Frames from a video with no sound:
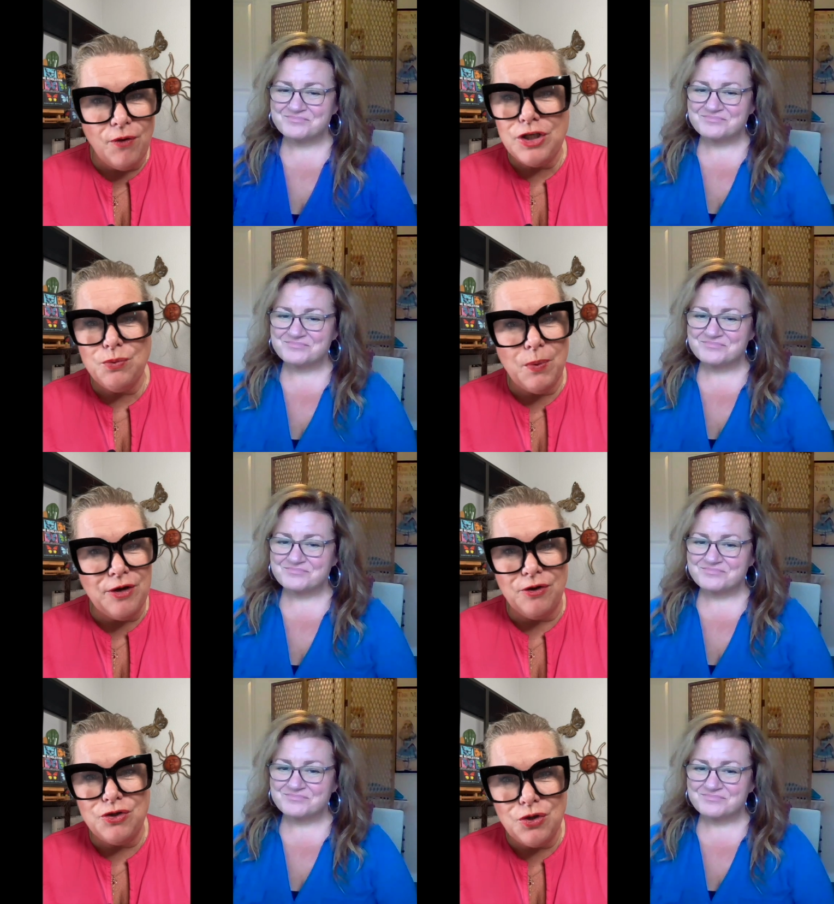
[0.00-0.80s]
Speaker 1: voice
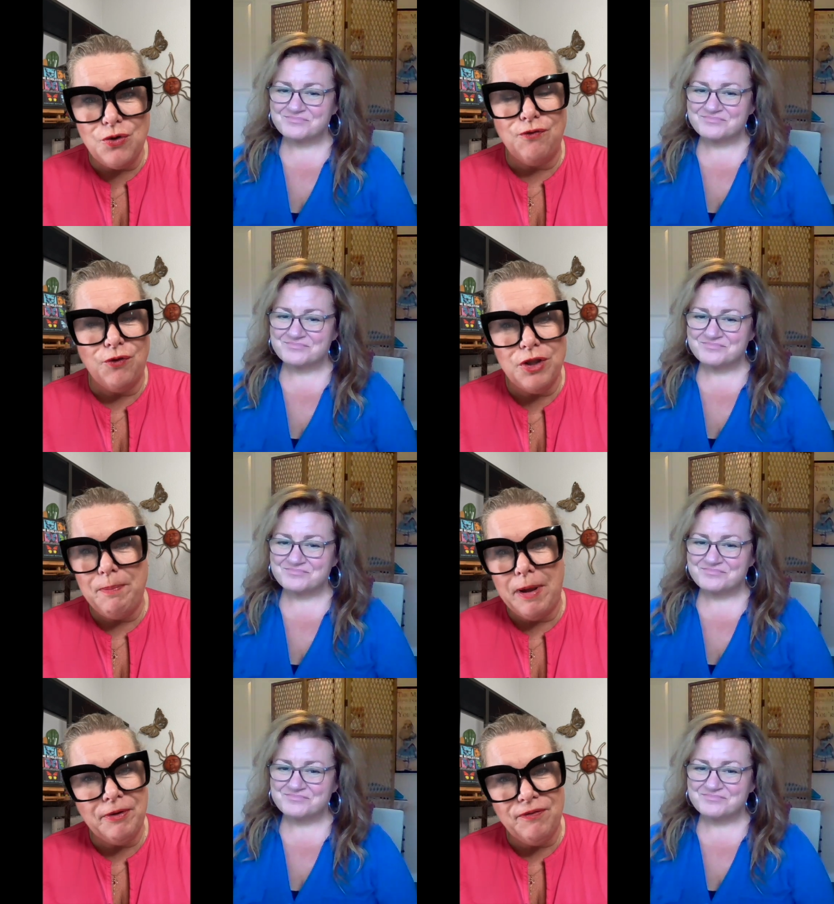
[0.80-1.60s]
writer do for
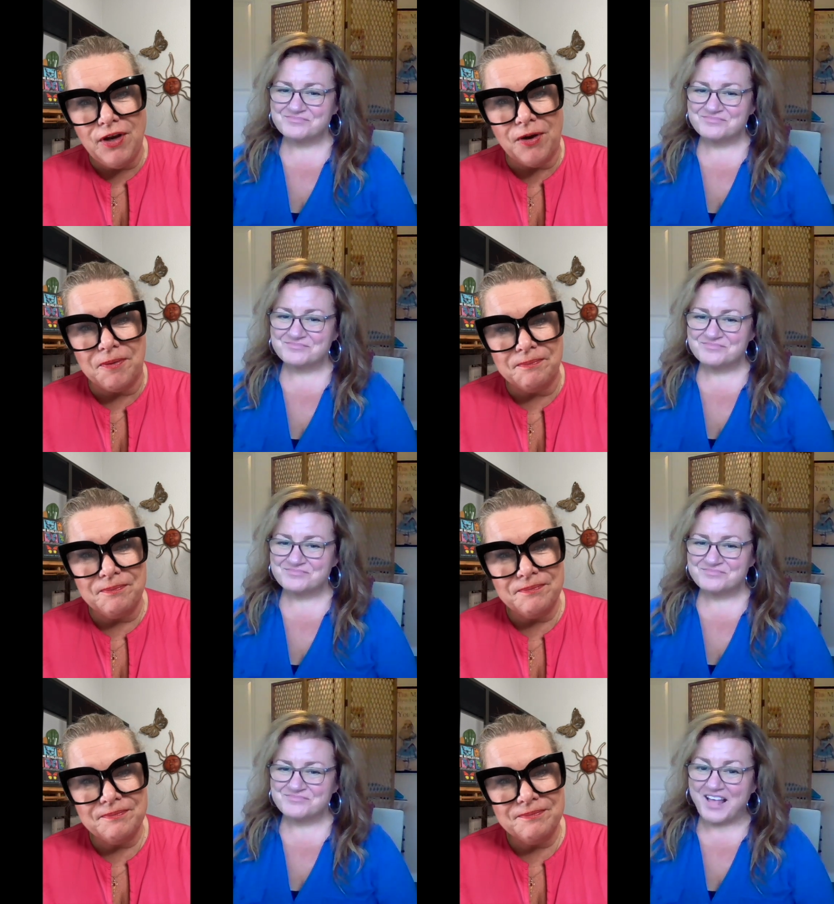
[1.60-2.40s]
the public figure?
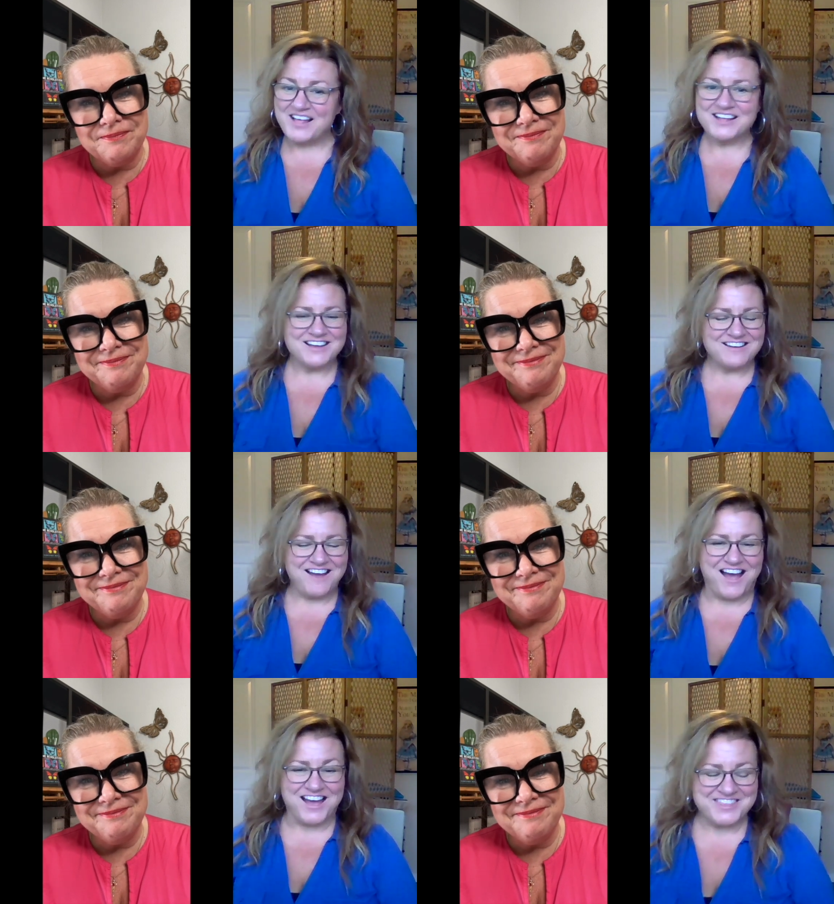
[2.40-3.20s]

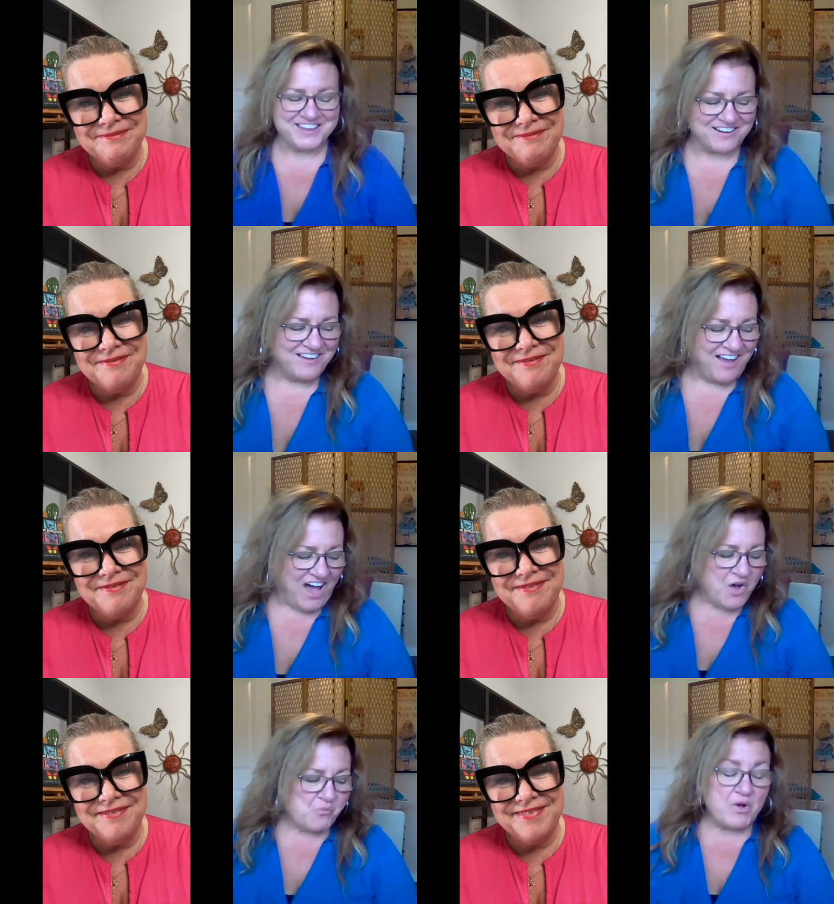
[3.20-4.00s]
Speaker 2: Hi there.
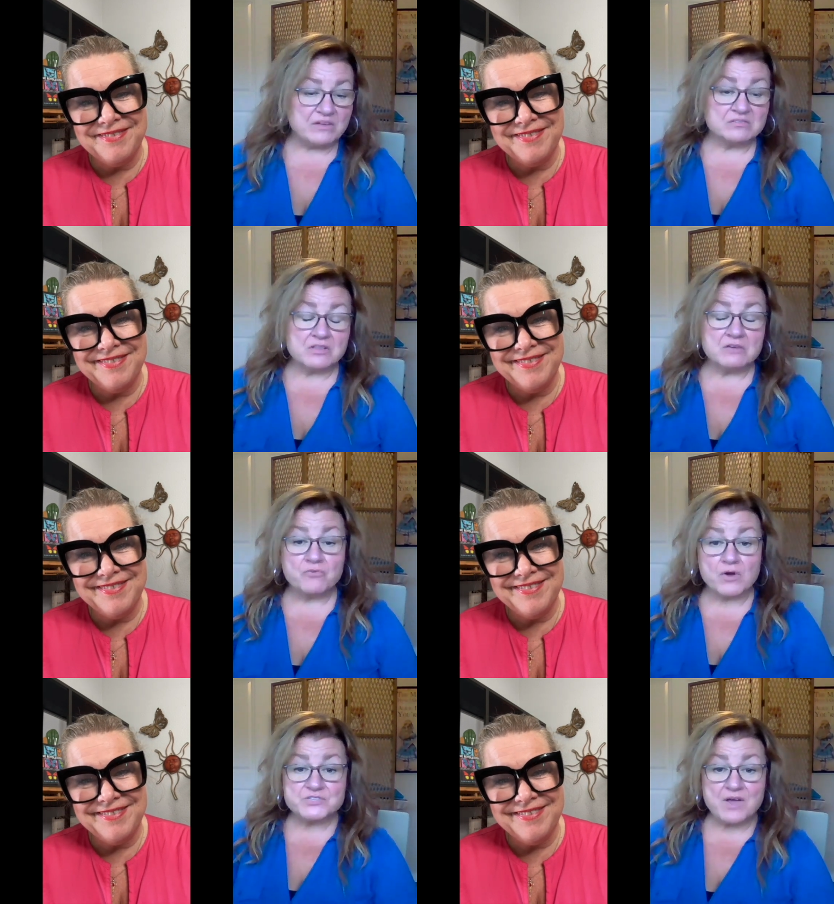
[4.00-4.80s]
Well, the
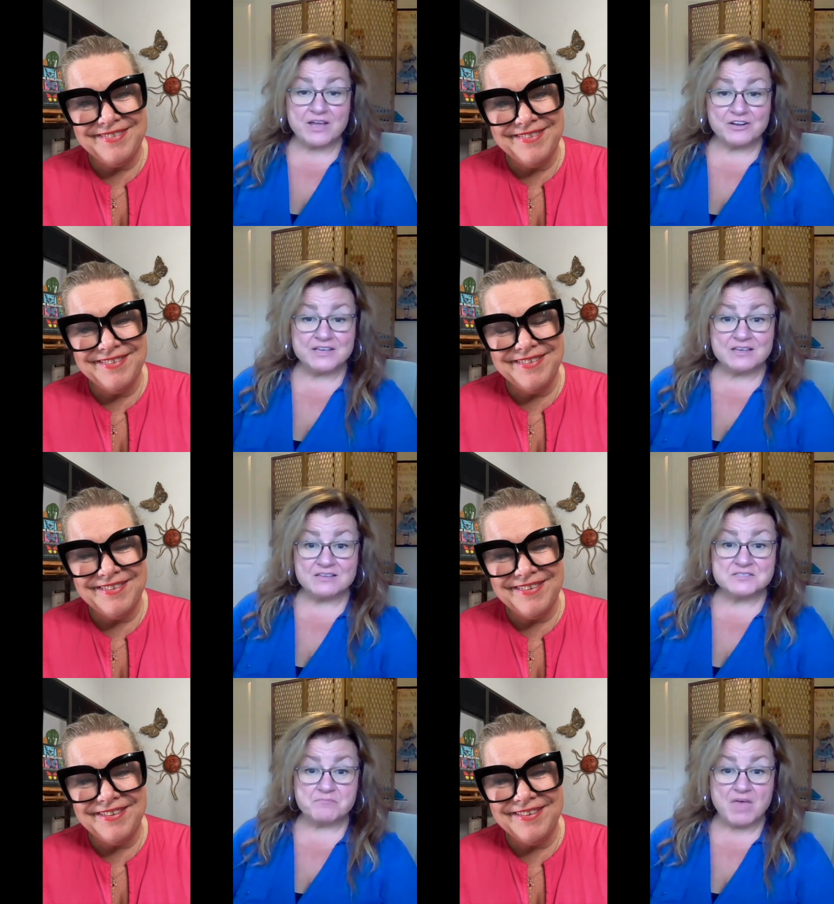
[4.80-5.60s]
voice writer
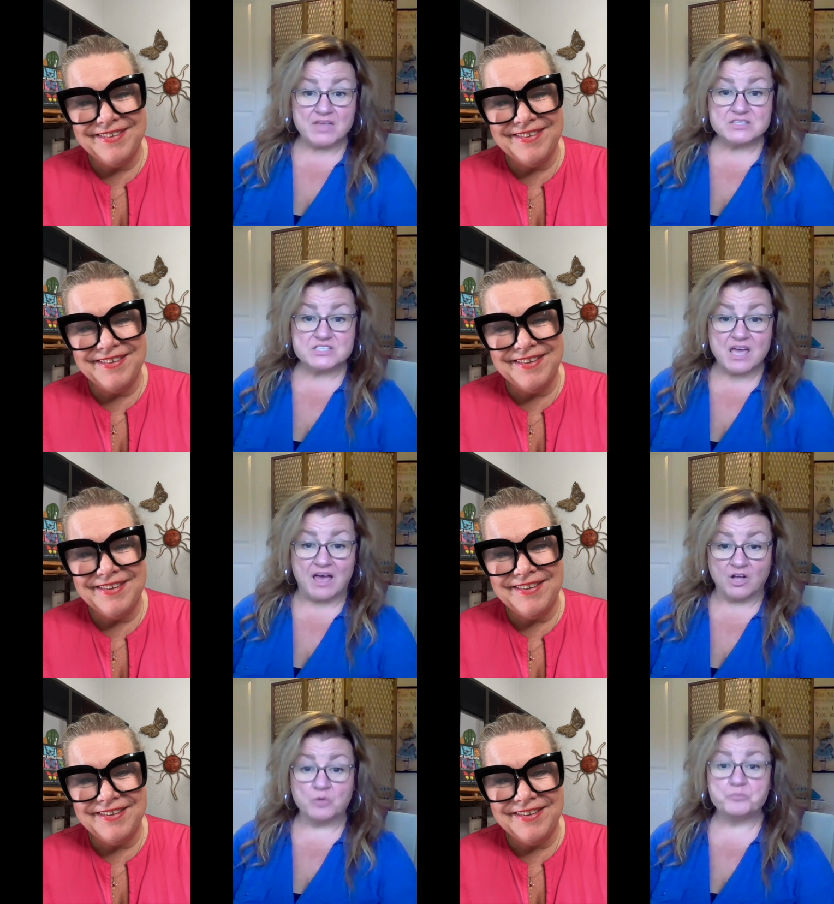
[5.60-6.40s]
is meant to
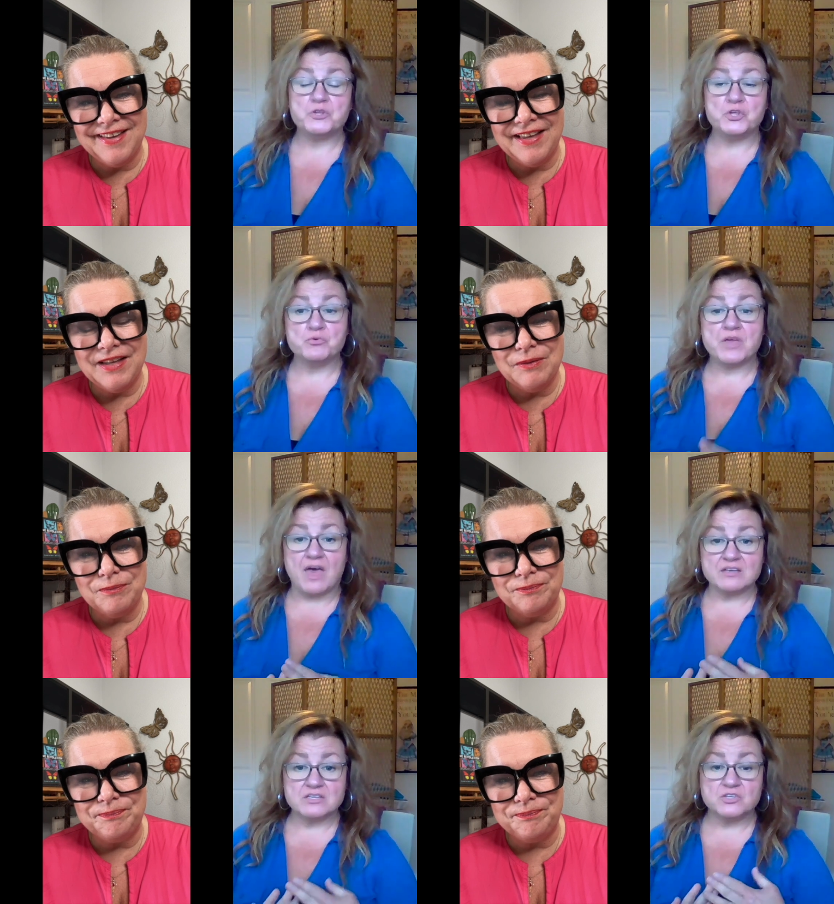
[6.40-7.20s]
help you
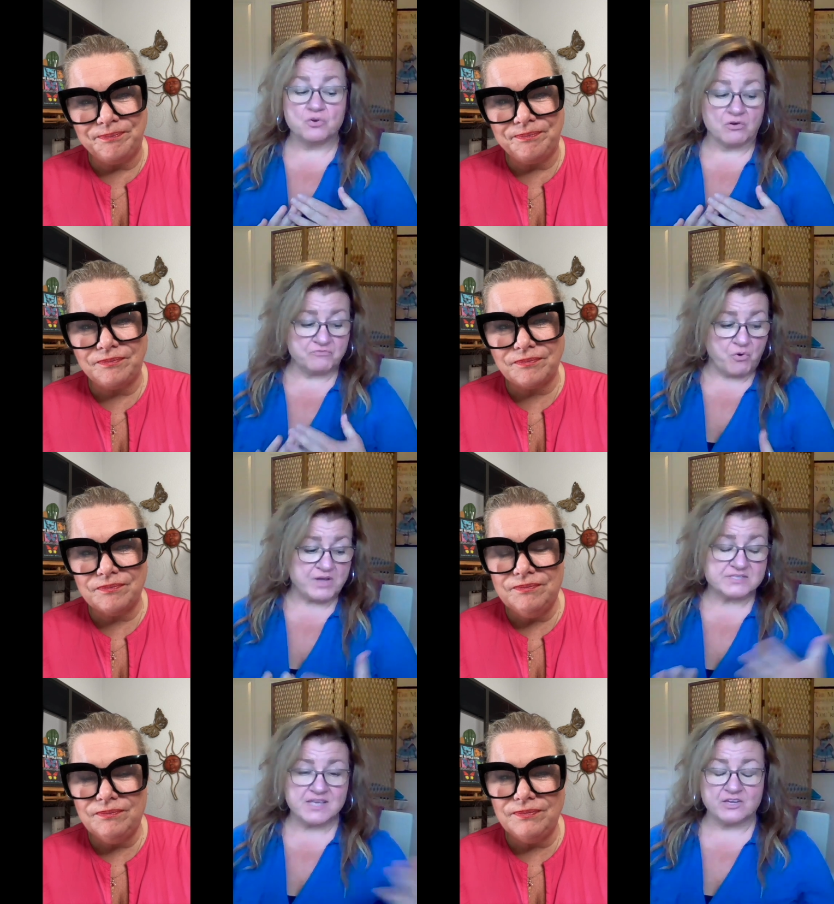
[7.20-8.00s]
get your
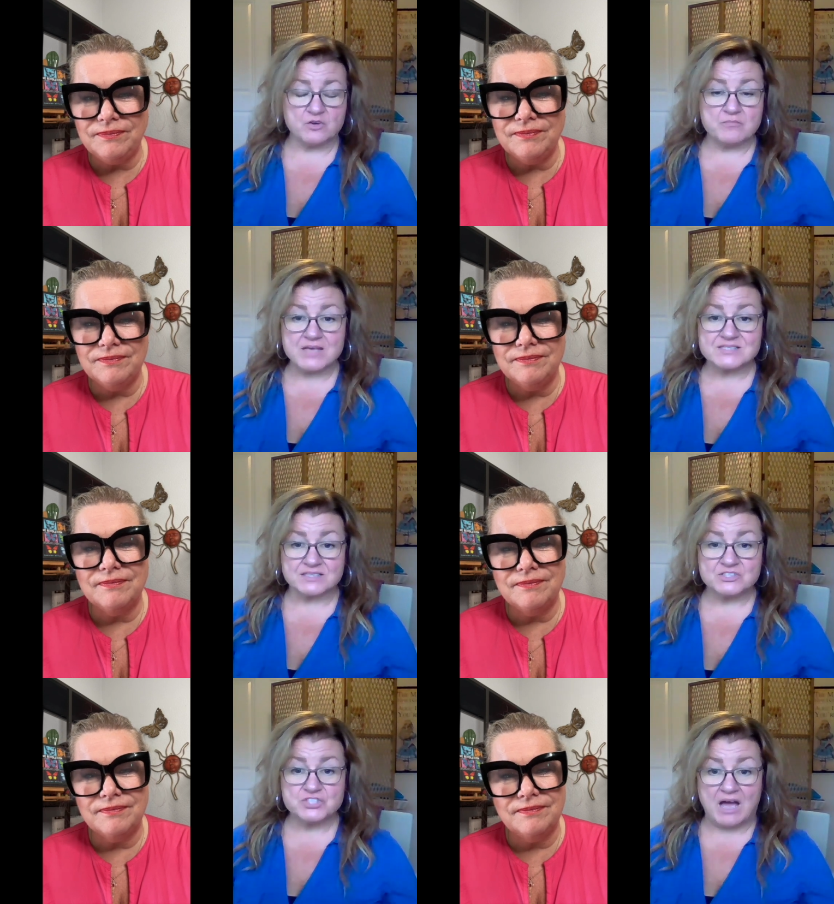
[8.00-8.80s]
voice and your message